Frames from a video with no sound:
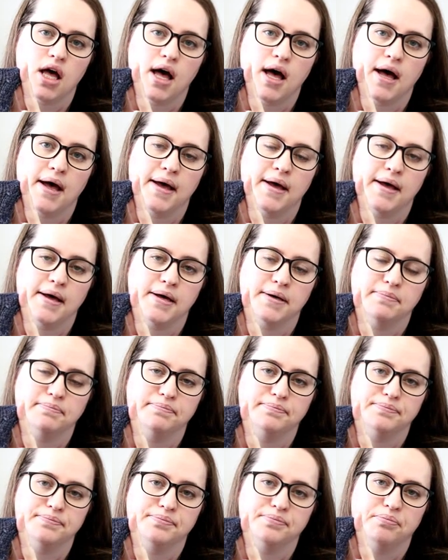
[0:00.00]

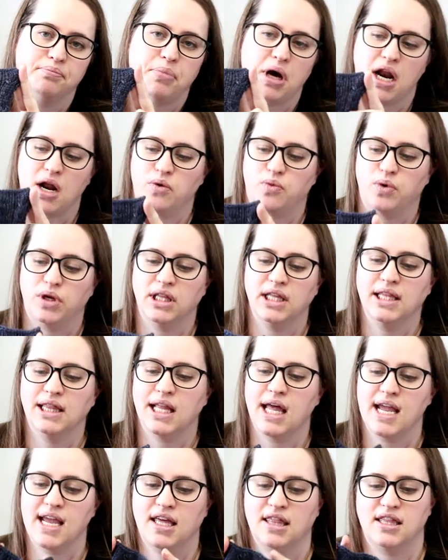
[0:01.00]
But I really
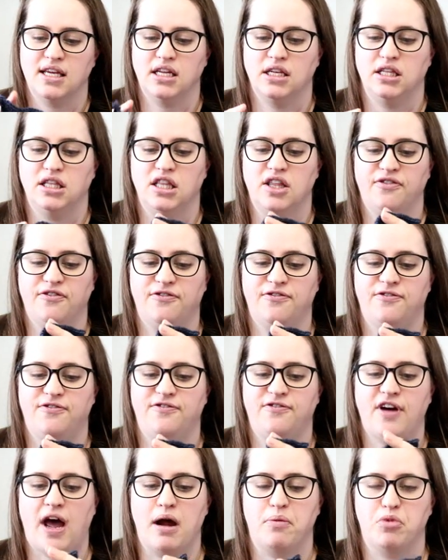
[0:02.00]
like the
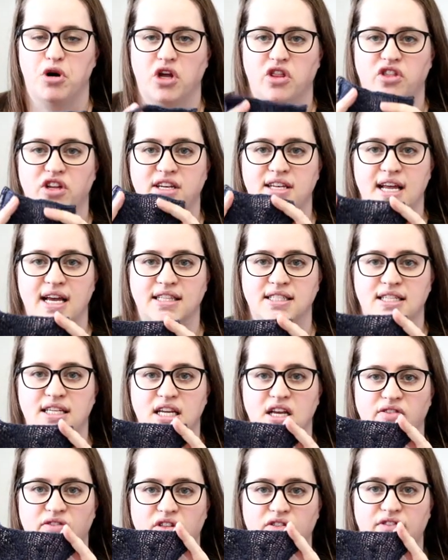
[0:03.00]
fabric, the
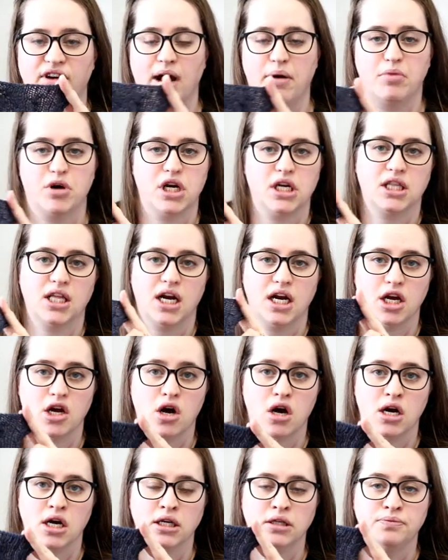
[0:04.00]
density of the fabric that I
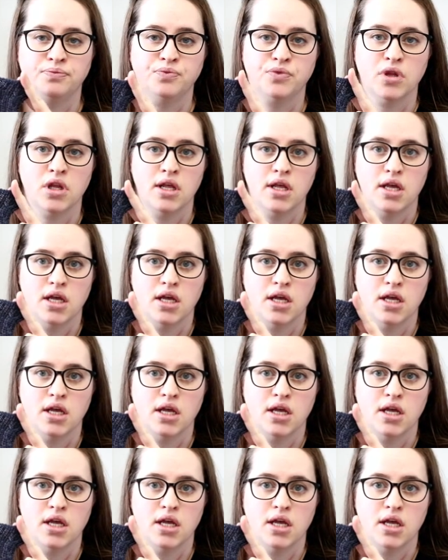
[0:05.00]
got.